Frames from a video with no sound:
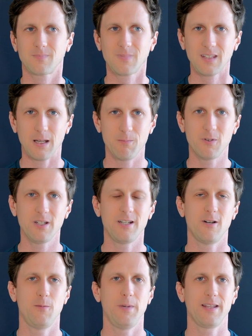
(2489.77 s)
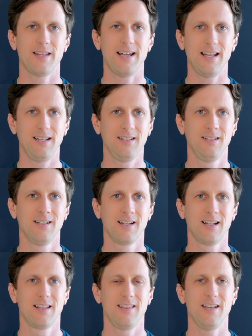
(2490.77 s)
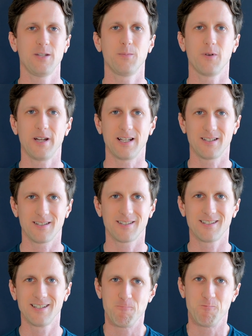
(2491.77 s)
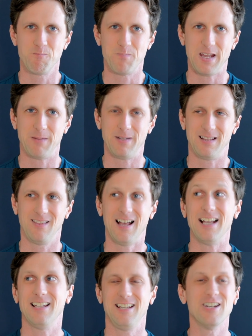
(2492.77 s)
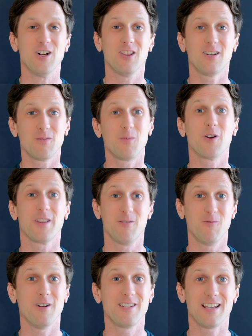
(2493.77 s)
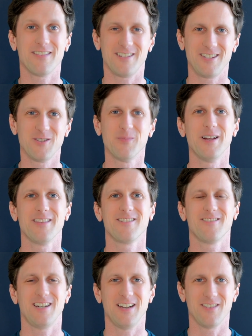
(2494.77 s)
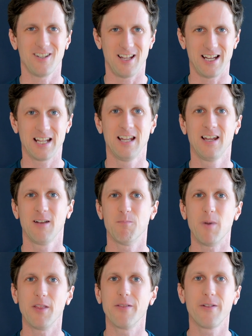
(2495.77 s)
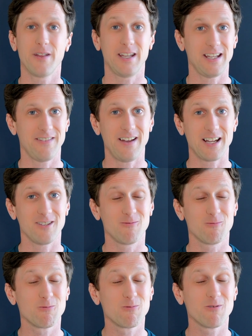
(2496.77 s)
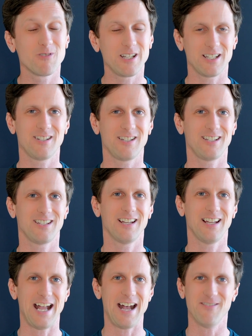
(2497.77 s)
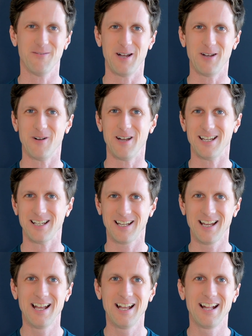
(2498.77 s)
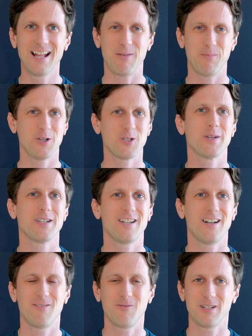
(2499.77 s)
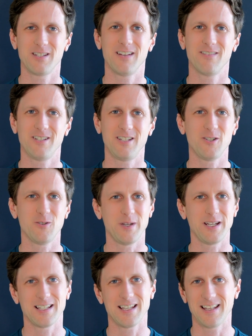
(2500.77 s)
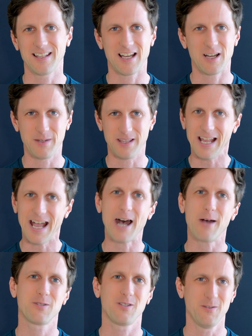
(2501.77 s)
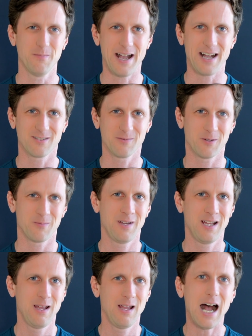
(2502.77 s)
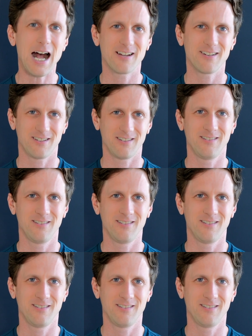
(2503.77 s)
I'm really hoping that this brings maybe less, a little more than once every 2 months or whatever, like monthly. If I could really have it my way and push myself once every 2 weeks, I think that would be the absolute maximum. I could,